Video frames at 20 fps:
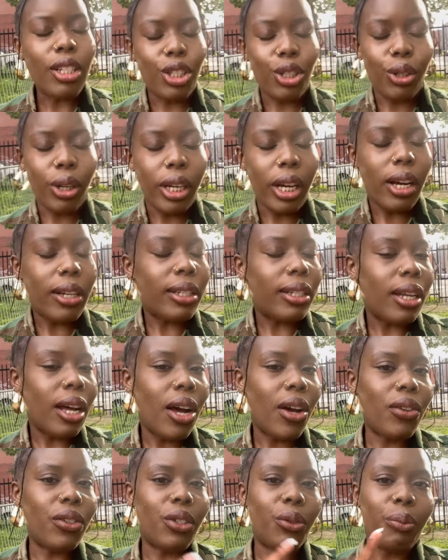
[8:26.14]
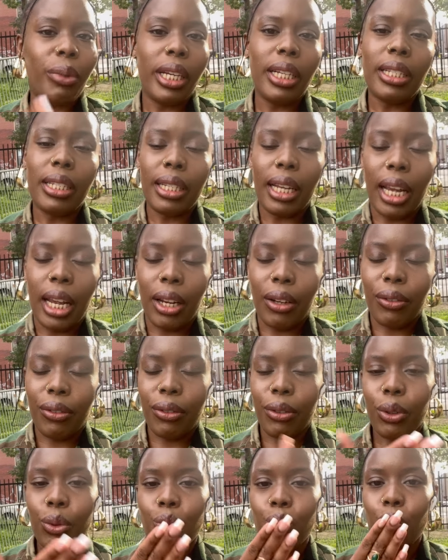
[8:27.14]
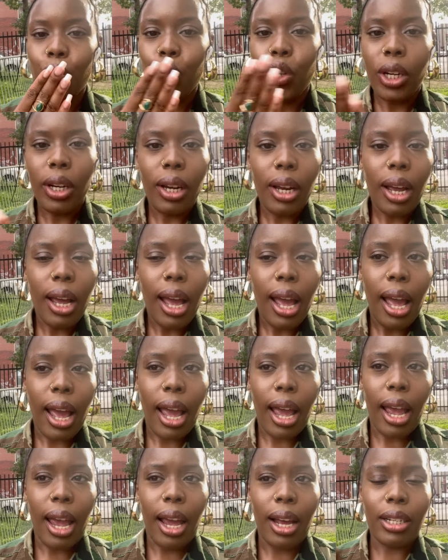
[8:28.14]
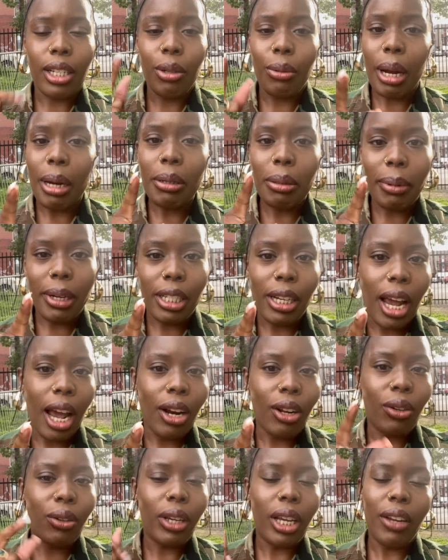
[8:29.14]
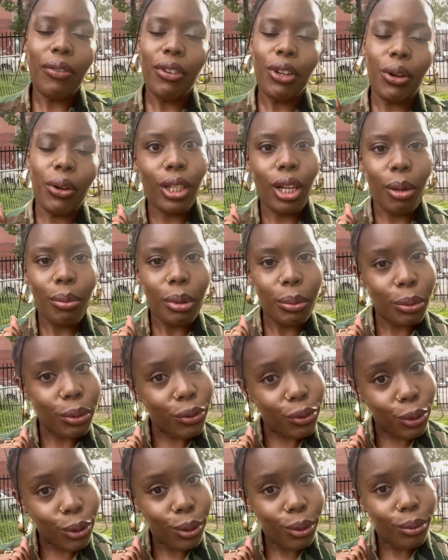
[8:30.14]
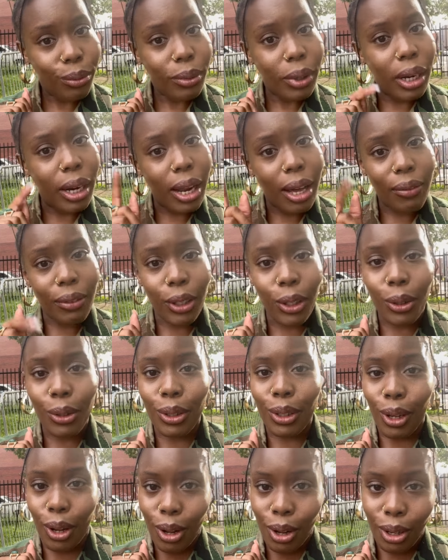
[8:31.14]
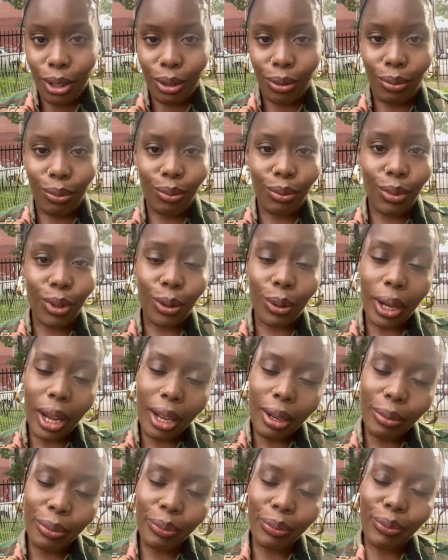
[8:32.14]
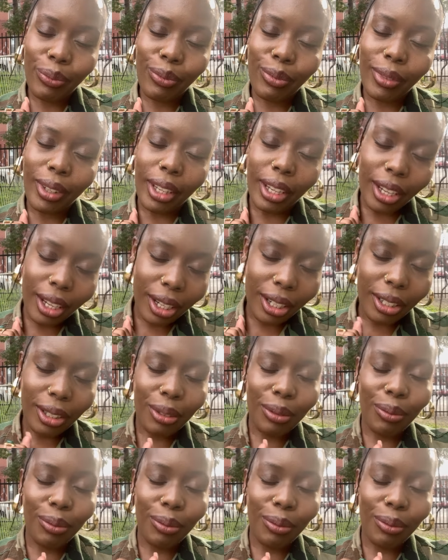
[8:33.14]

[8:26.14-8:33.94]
enjoy yourselves. Be safe. And subscribe to my channel if you don't want people voo. Lobby goes on, okay? Yeah.